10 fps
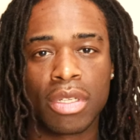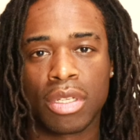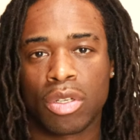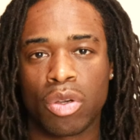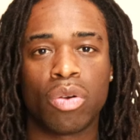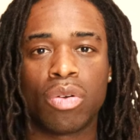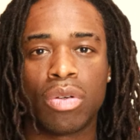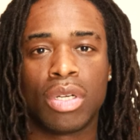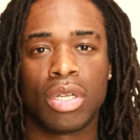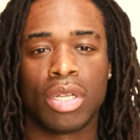Cool.
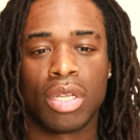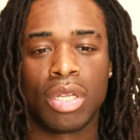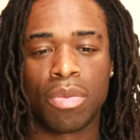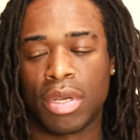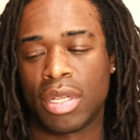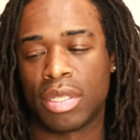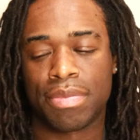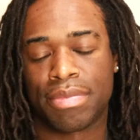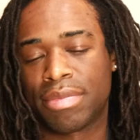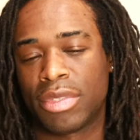But,
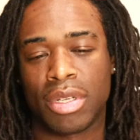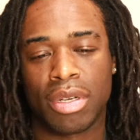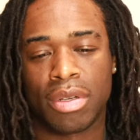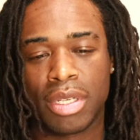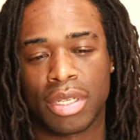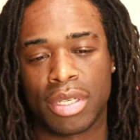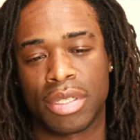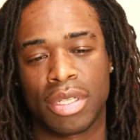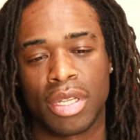you know, he could have.